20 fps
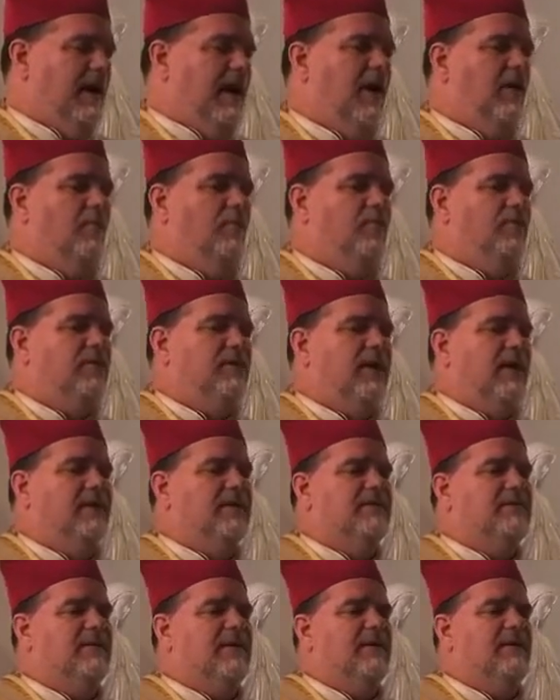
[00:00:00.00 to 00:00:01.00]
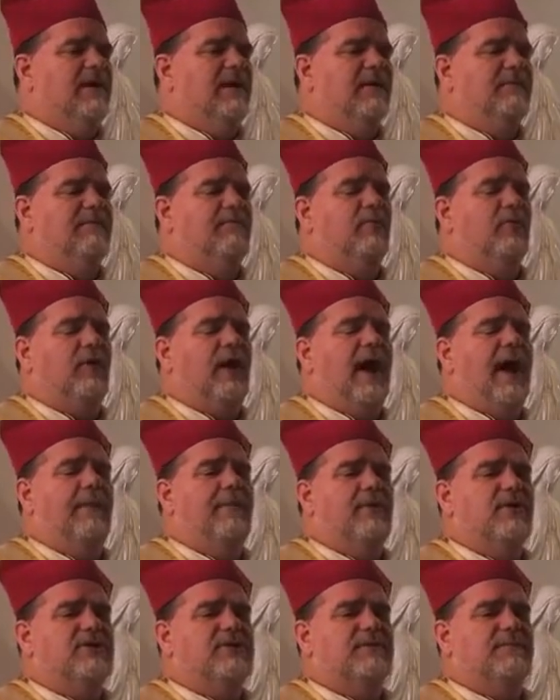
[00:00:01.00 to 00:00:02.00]
and, and
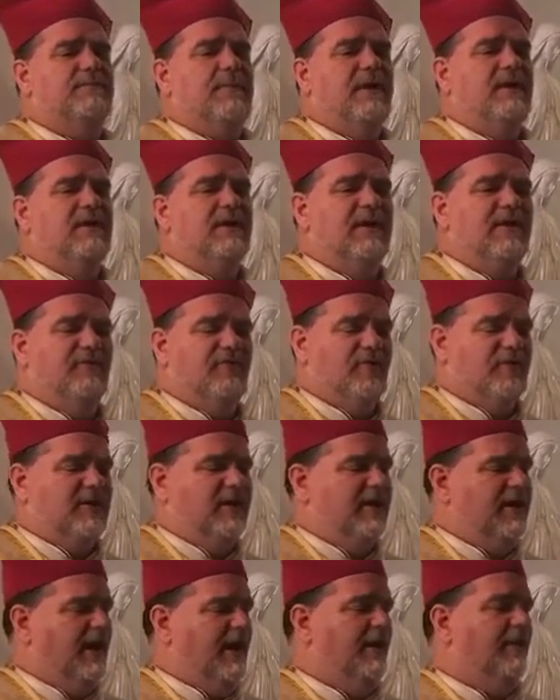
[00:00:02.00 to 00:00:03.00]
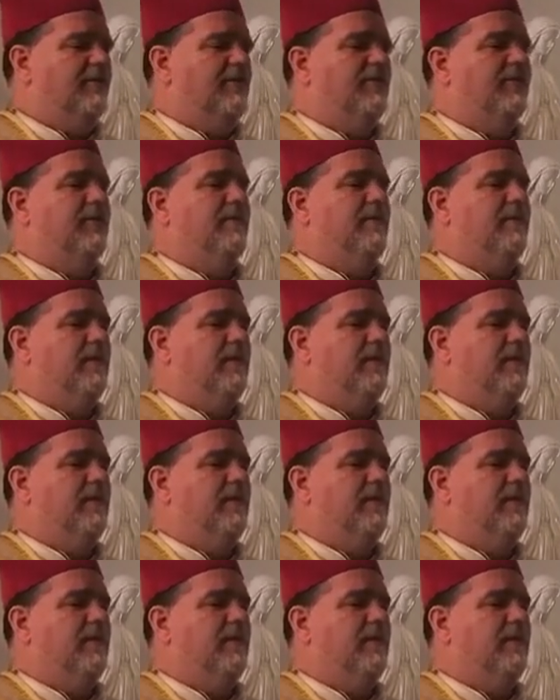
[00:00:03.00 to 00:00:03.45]
Barabbas be delivered to death.